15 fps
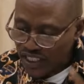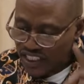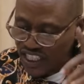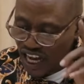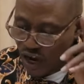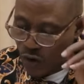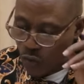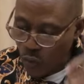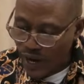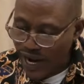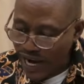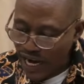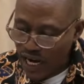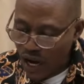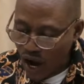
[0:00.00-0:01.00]
the
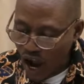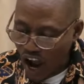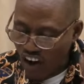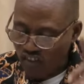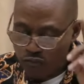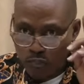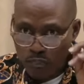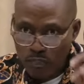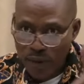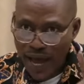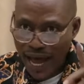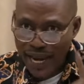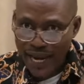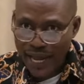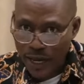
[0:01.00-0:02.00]
way of
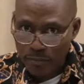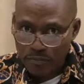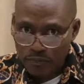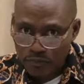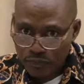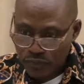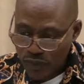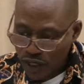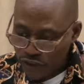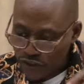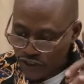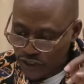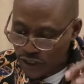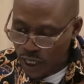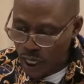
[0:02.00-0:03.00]
Balaam,
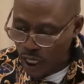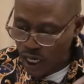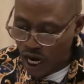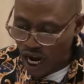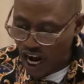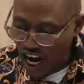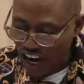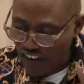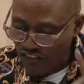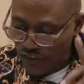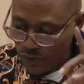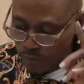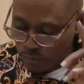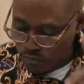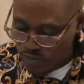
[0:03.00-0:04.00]
son
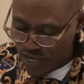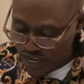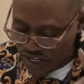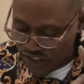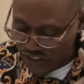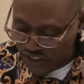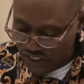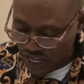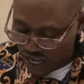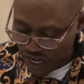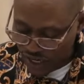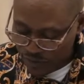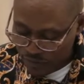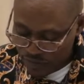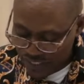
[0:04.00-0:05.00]
of
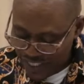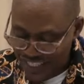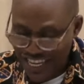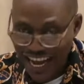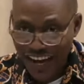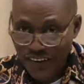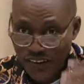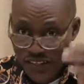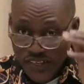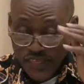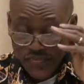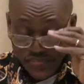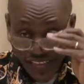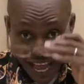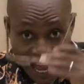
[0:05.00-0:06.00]
Bezer. Now,
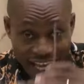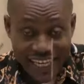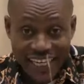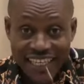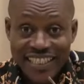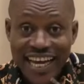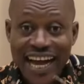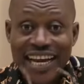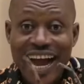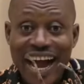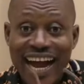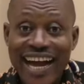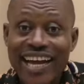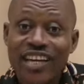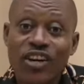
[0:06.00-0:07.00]
that is an
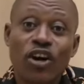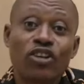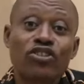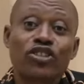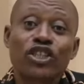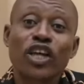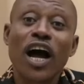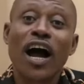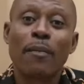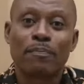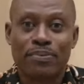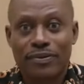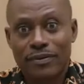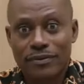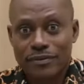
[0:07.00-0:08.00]
icon. Stop.